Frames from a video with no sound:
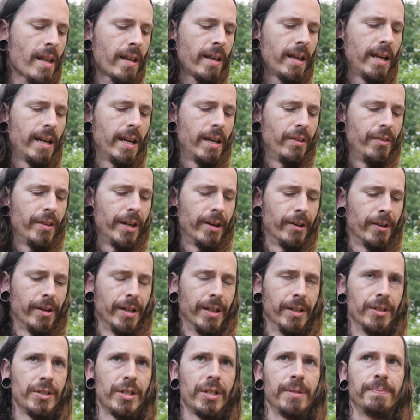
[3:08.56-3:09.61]
And there it
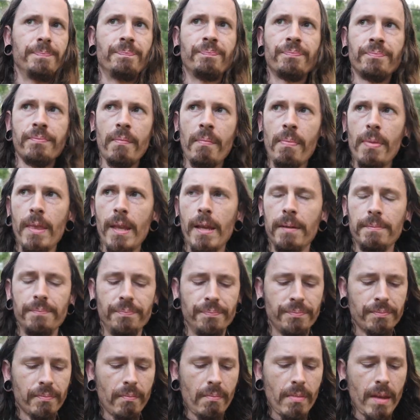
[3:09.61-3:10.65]
is.
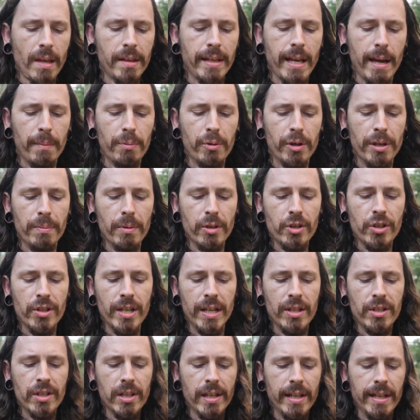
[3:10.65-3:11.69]
Yeah, pretty much
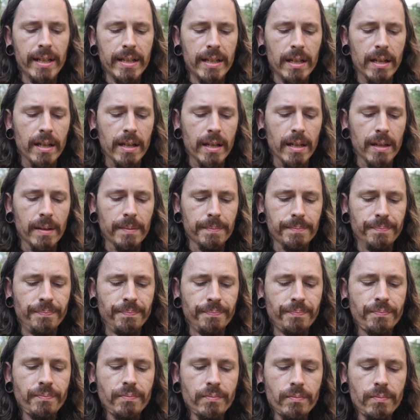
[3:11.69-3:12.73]
tastes like,
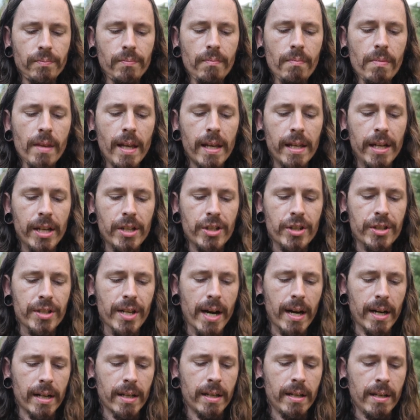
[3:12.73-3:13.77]
it is
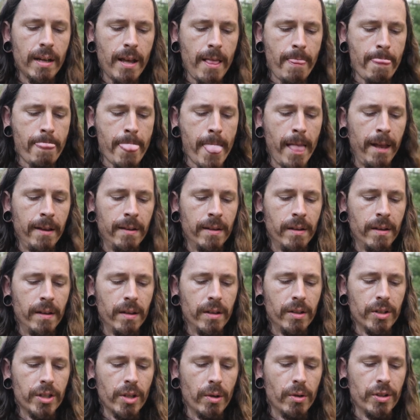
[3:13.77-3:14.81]
duck.
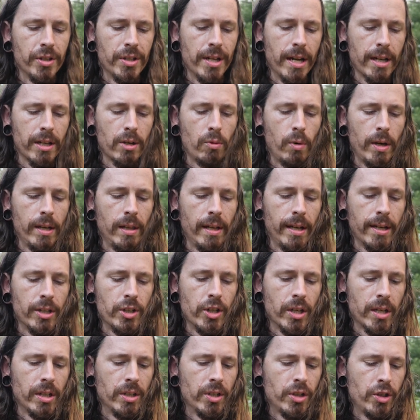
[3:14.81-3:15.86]
So it's not quite like
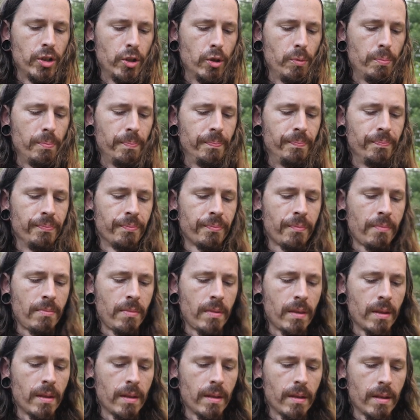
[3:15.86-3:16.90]
chicken soup,
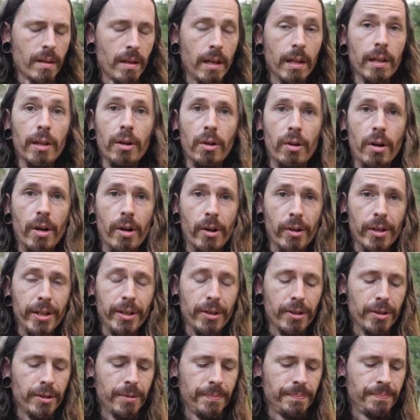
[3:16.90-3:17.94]
a little
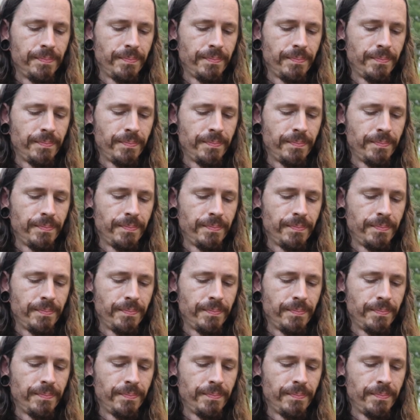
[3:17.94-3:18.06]
heartier.